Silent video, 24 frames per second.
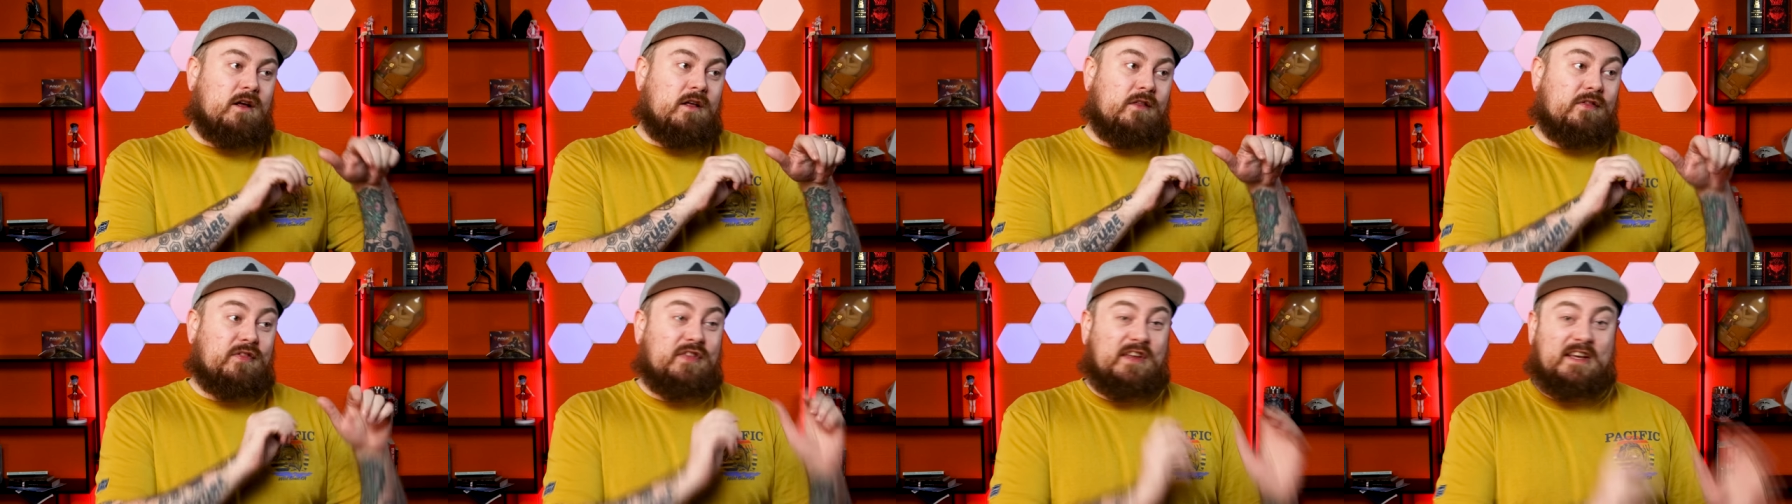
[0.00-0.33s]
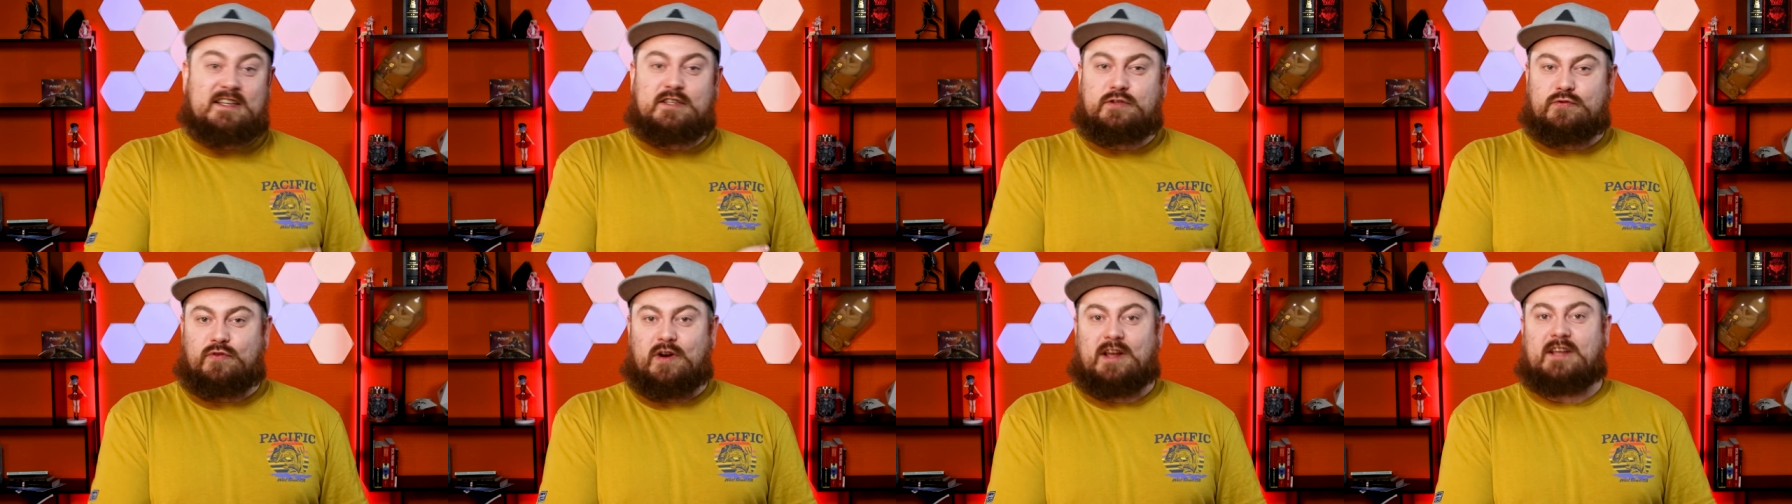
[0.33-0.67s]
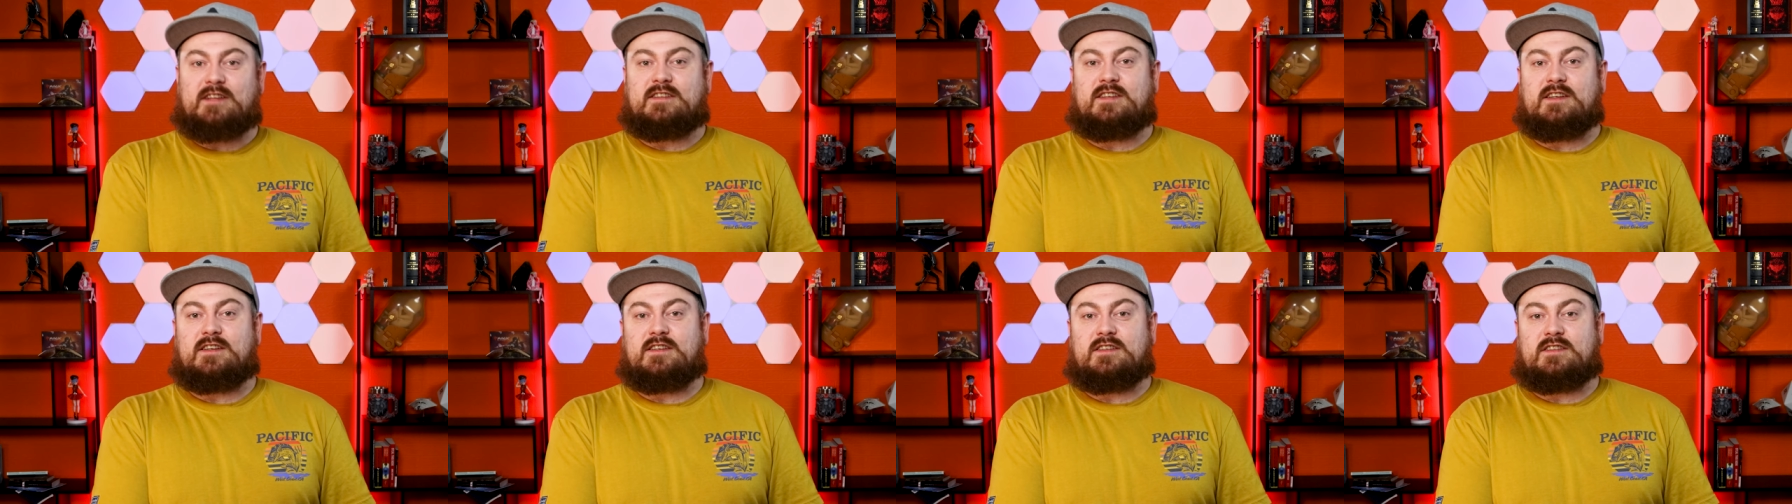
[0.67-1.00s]
these
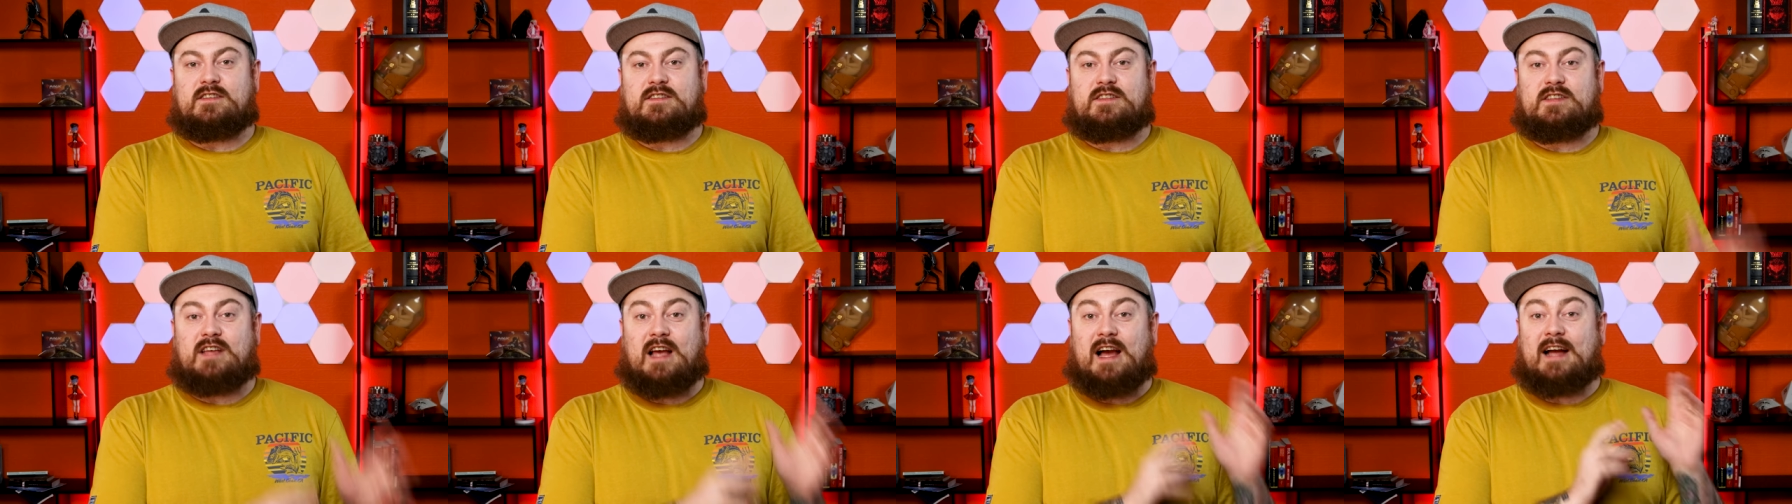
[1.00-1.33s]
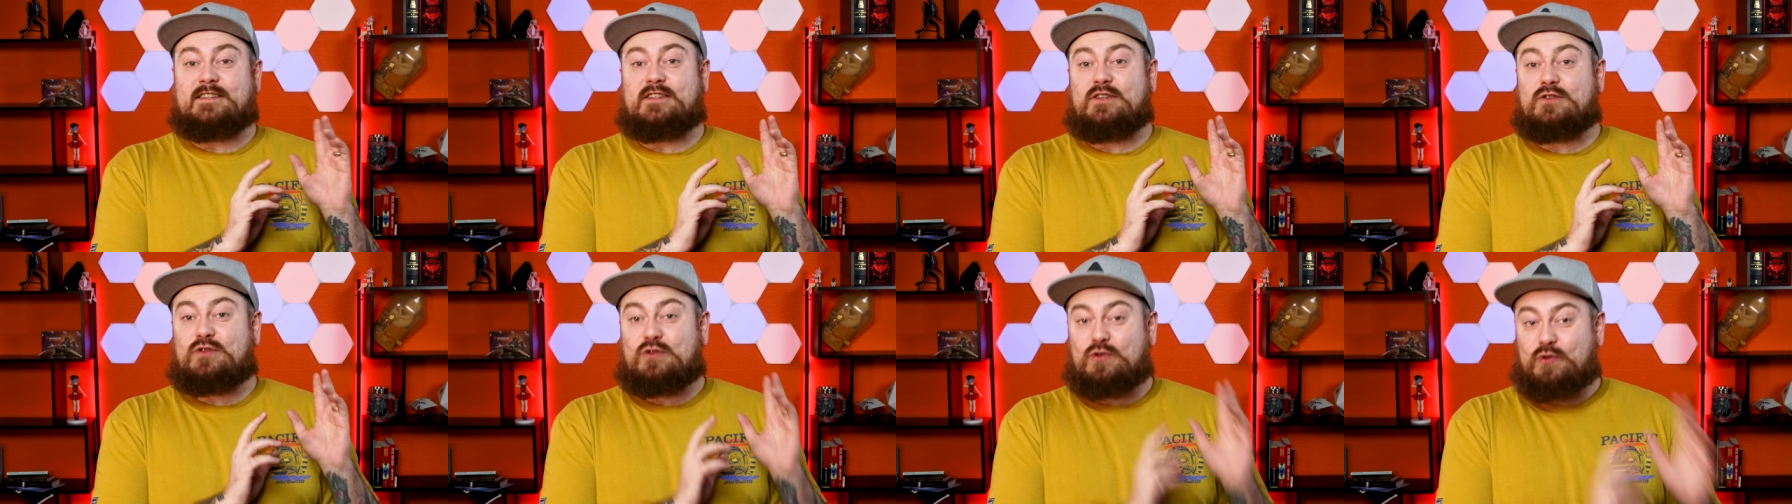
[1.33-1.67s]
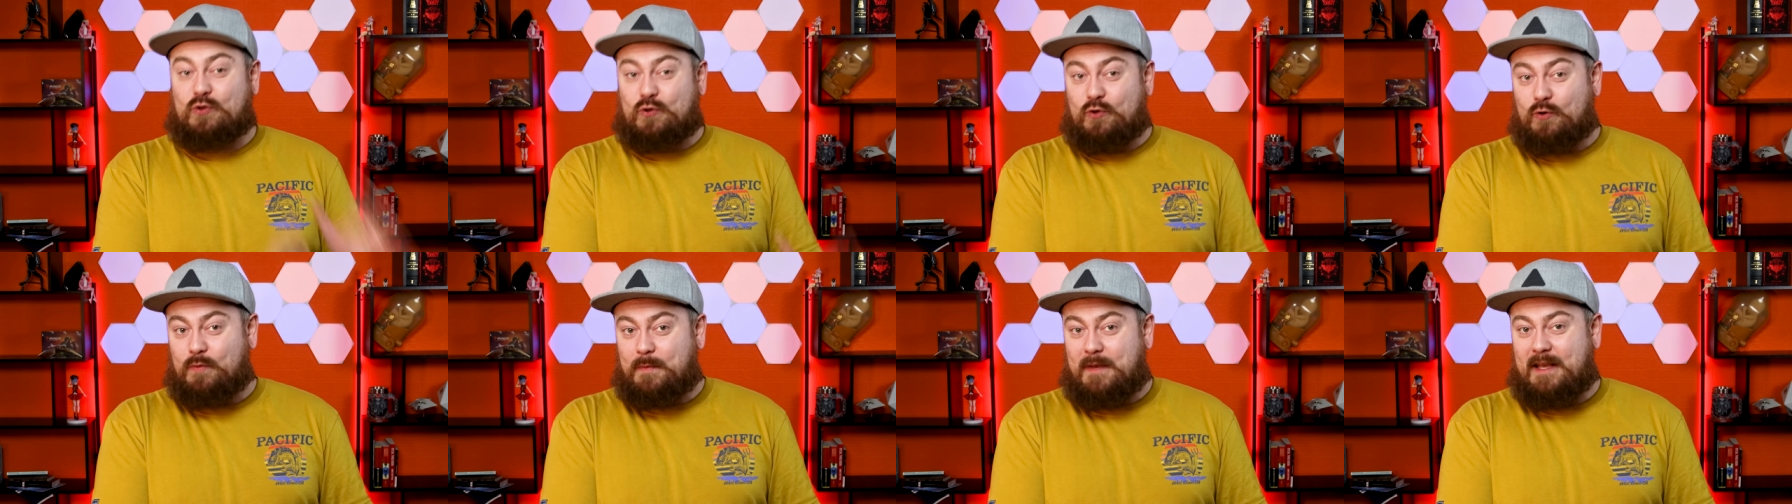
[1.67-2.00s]
rightists had
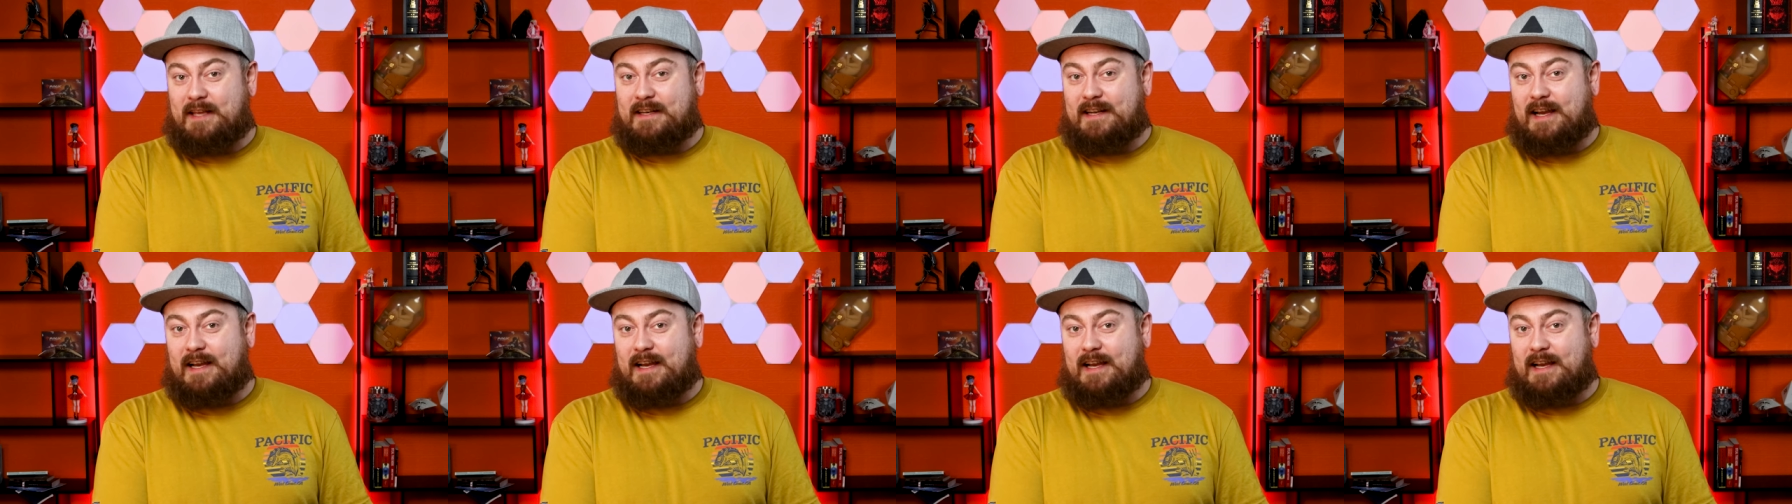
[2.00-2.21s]
two main